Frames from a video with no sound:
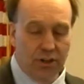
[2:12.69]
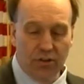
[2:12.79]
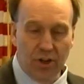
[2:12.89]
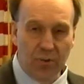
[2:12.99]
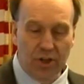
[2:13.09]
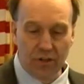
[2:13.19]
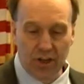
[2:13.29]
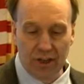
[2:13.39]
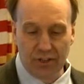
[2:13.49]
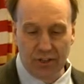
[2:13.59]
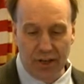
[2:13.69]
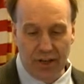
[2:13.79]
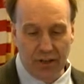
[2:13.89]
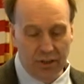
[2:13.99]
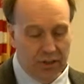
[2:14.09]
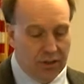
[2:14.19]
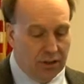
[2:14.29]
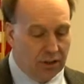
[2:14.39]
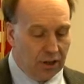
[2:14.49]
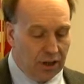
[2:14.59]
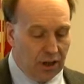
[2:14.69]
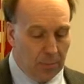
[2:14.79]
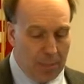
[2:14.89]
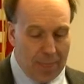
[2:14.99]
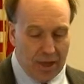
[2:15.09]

So I'm going to talk today um,